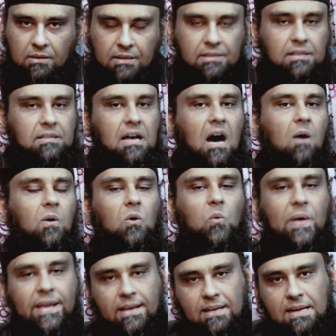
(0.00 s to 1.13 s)
This is our
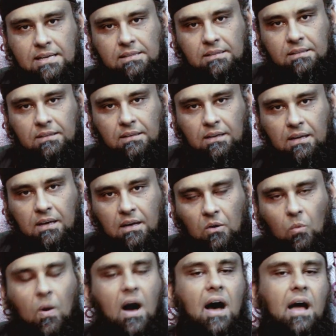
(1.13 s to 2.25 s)
weakness.
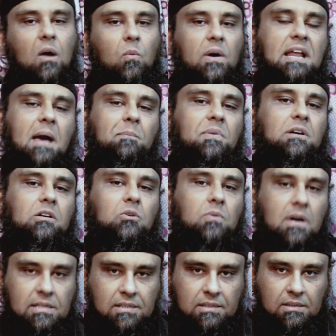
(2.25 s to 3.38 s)
Why? What happened
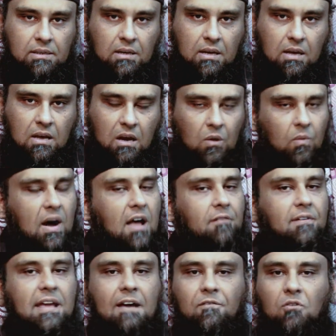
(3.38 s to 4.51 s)
to us? Why
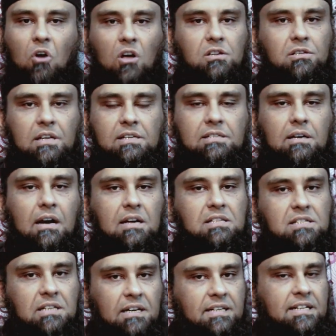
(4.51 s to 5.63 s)
we have lost this
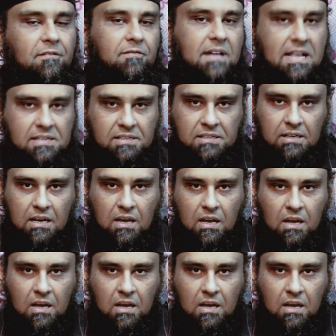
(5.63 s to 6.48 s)
assertiveness?